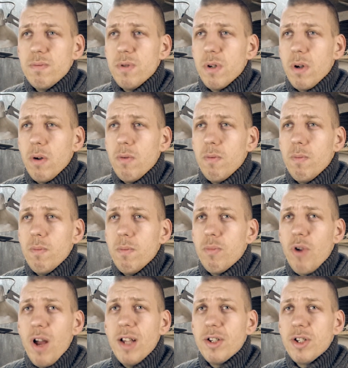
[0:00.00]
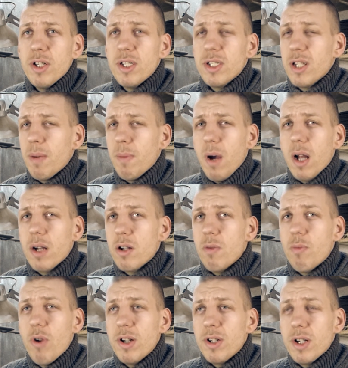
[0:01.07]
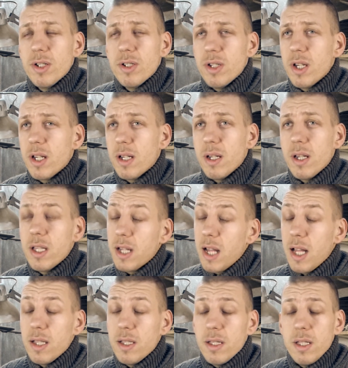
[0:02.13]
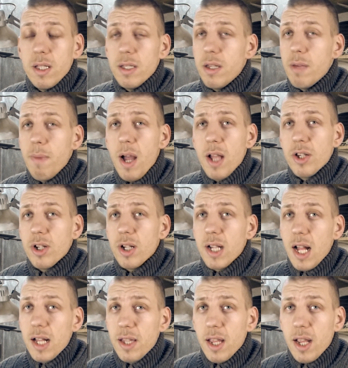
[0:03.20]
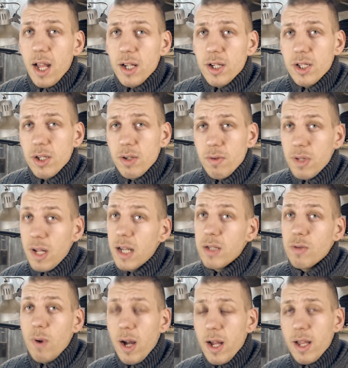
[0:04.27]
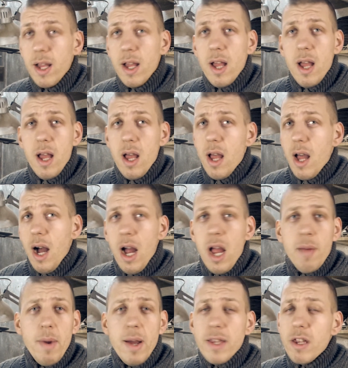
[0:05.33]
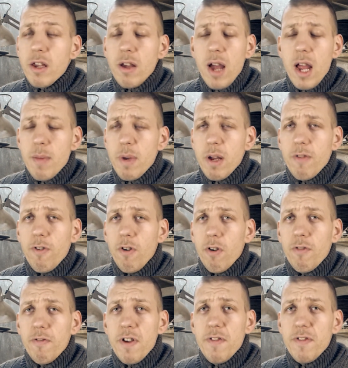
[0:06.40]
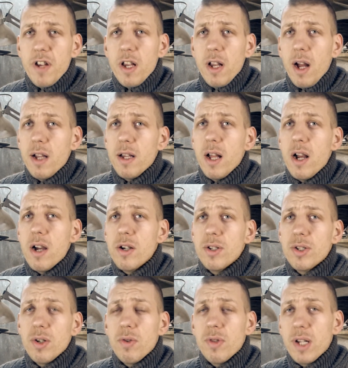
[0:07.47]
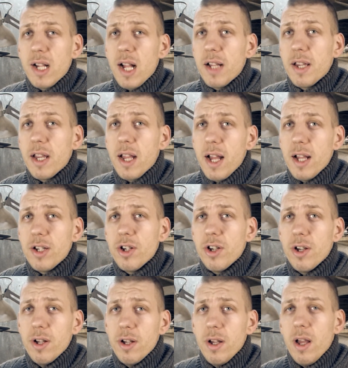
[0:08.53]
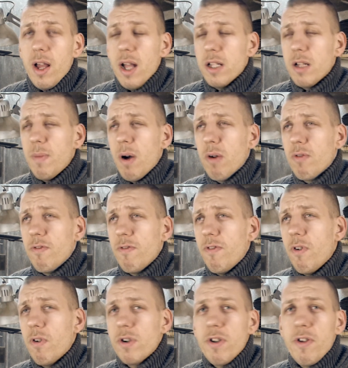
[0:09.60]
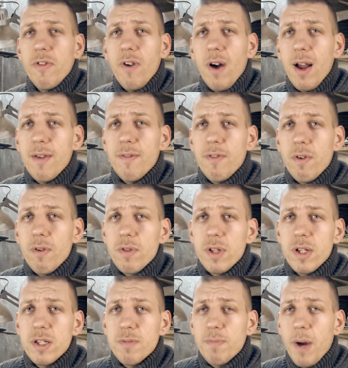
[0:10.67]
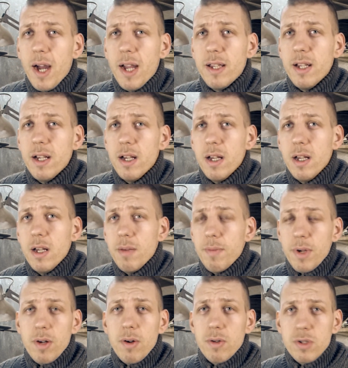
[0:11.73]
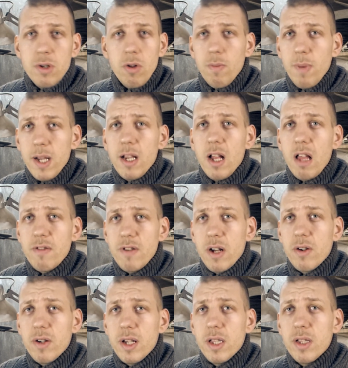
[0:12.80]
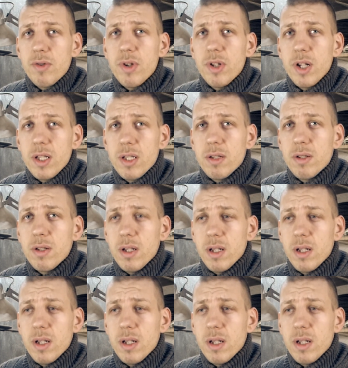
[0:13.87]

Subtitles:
you know, branches, some harder branches, it can damage the cutting edge. So that is why I am aiming for 59 hertz on the cutting edge and about 45 on the spine, because all my knives are heat treated